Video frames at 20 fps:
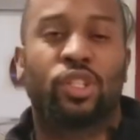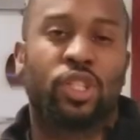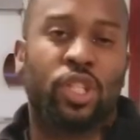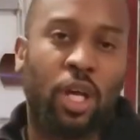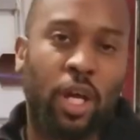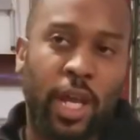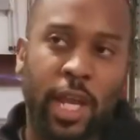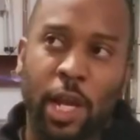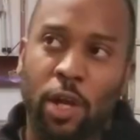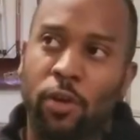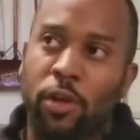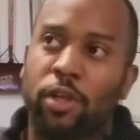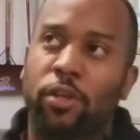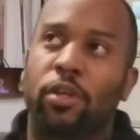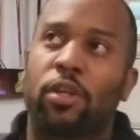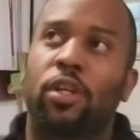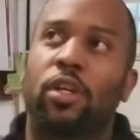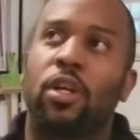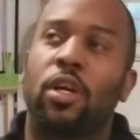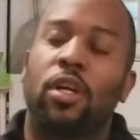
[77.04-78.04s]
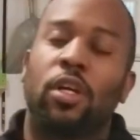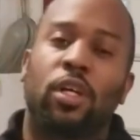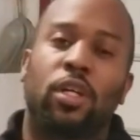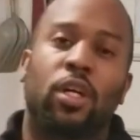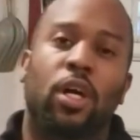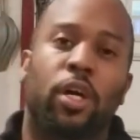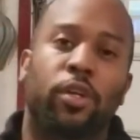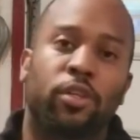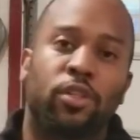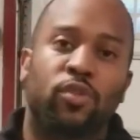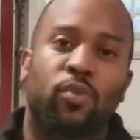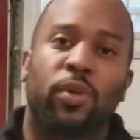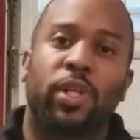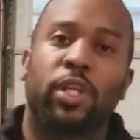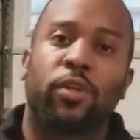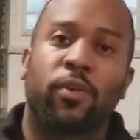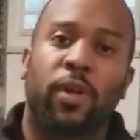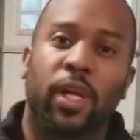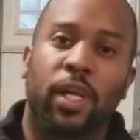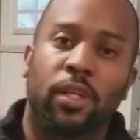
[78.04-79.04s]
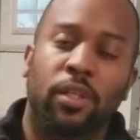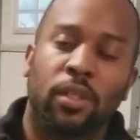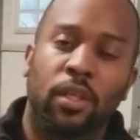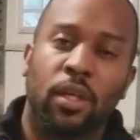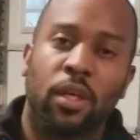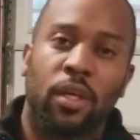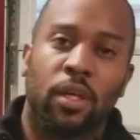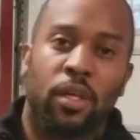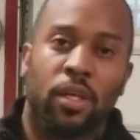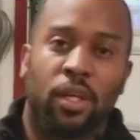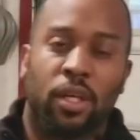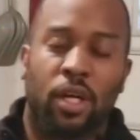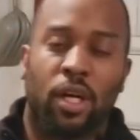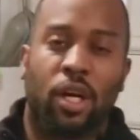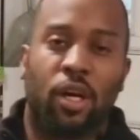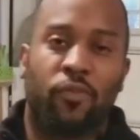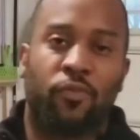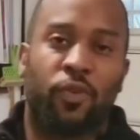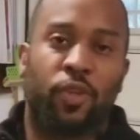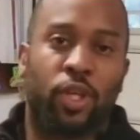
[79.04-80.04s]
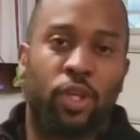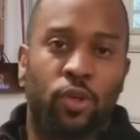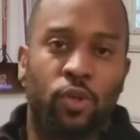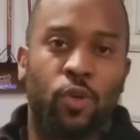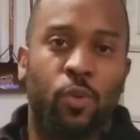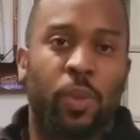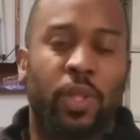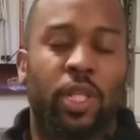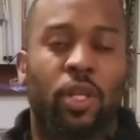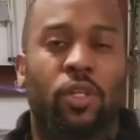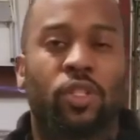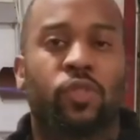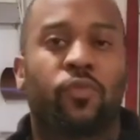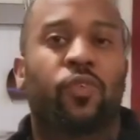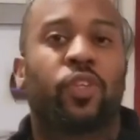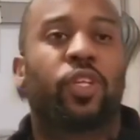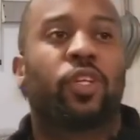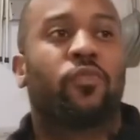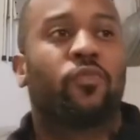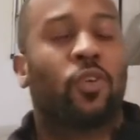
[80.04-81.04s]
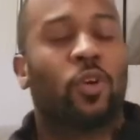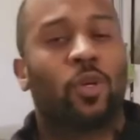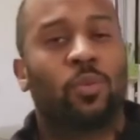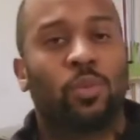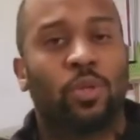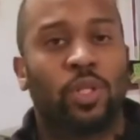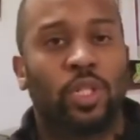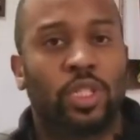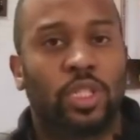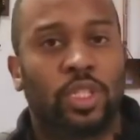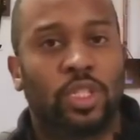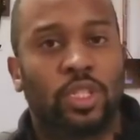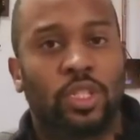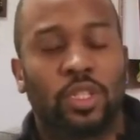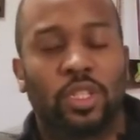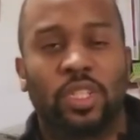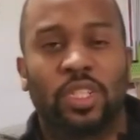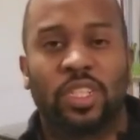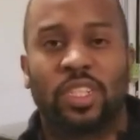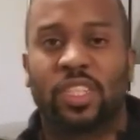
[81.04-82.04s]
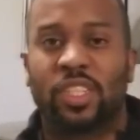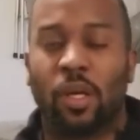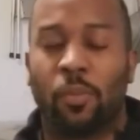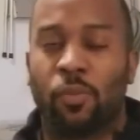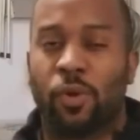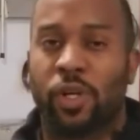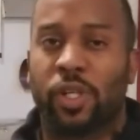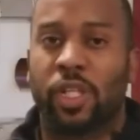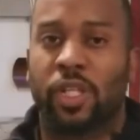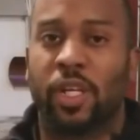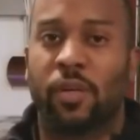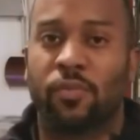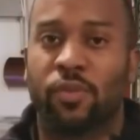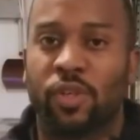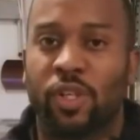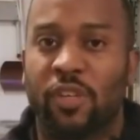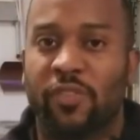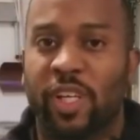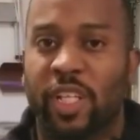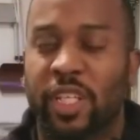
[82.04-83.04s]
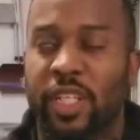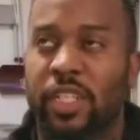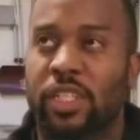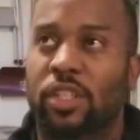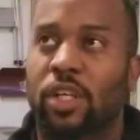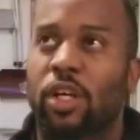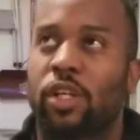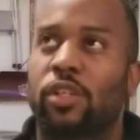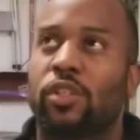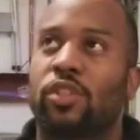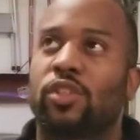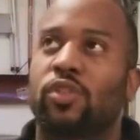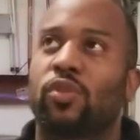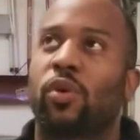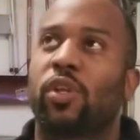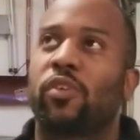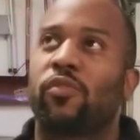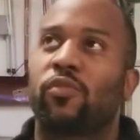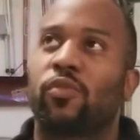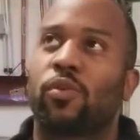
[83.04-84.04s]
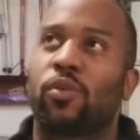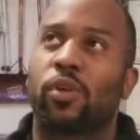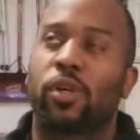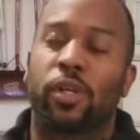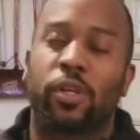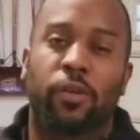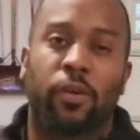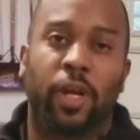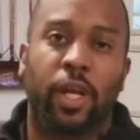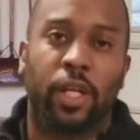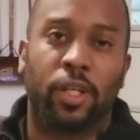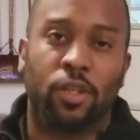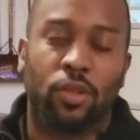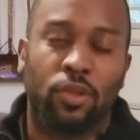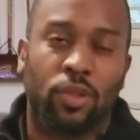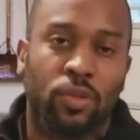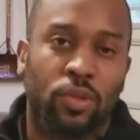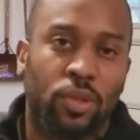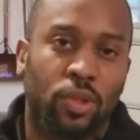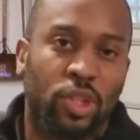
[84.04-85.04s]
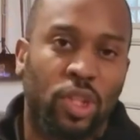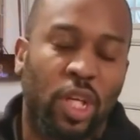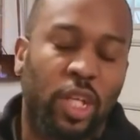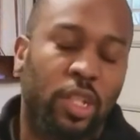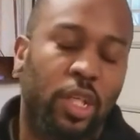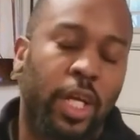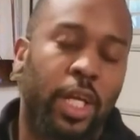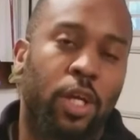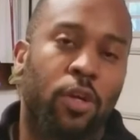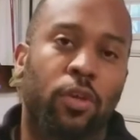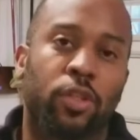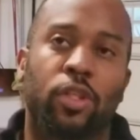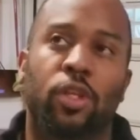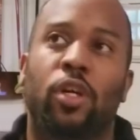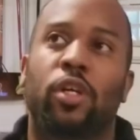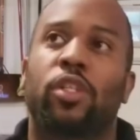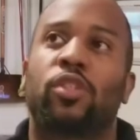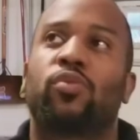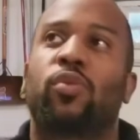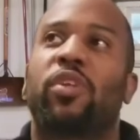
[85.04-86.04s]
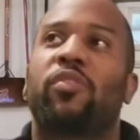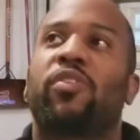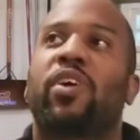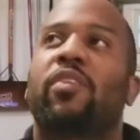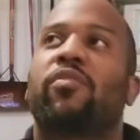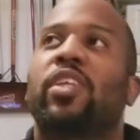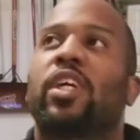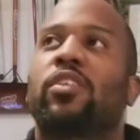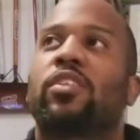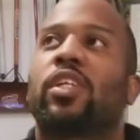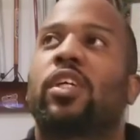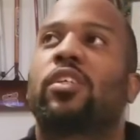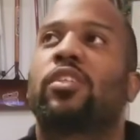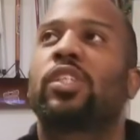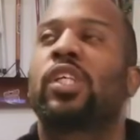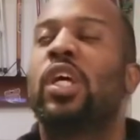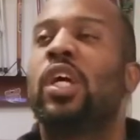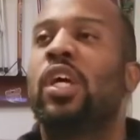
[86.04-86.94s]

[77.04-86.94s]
a hair under 120 grand uh, for the coupe, and then also for the convertible, it's it's somewhere in the neighborhood of I think it's 124 grand, a hair under 125 thousand dollars.